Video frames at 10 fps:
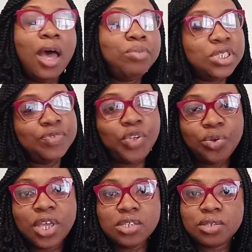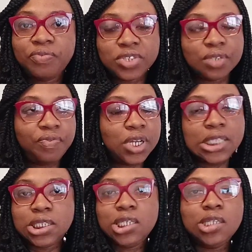Help this video gain some
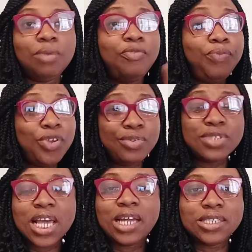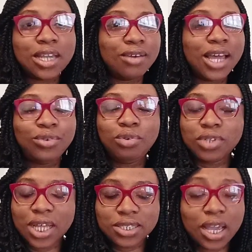visibility. The views are down. I
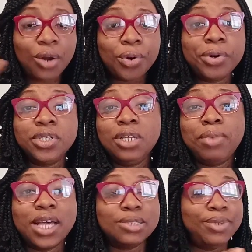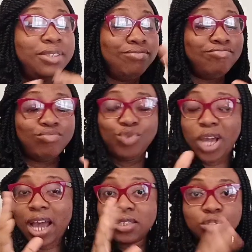know that the algorithm has been
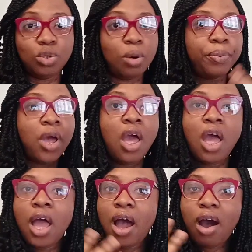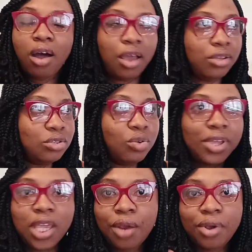acting up, you
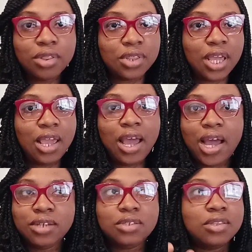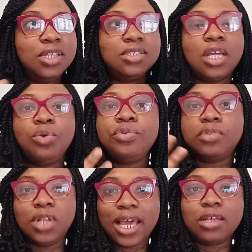know, here and there, and things are
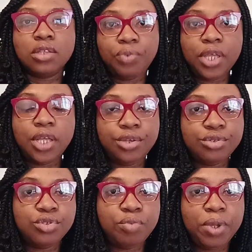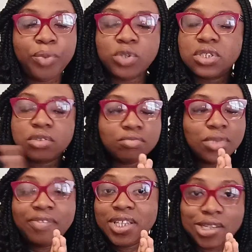not like the way they used to be, but
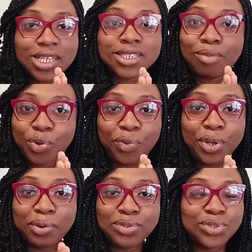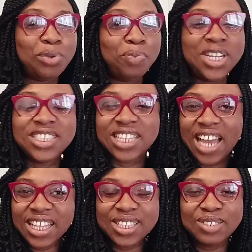nevertheless, I'm going on. So please
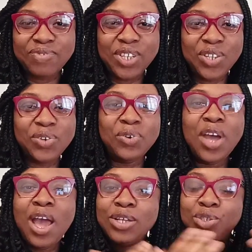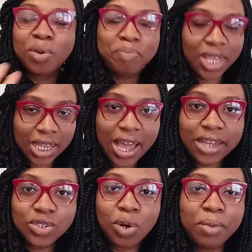like this video, drop me a
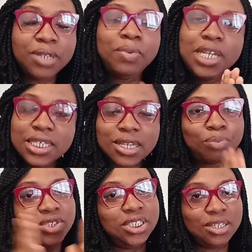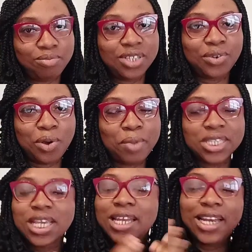kind comment. Please appreciate me in the
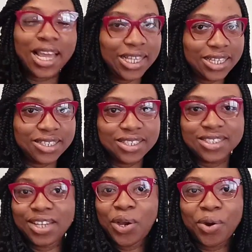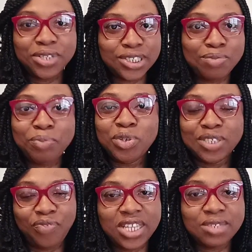comments. I like it. It encourages me,
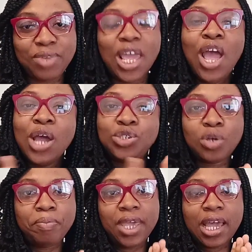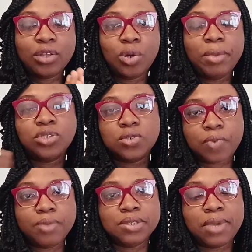motivates me. Drop me a kind comment.
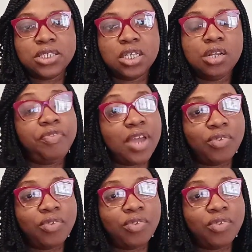Subscribe to my channel.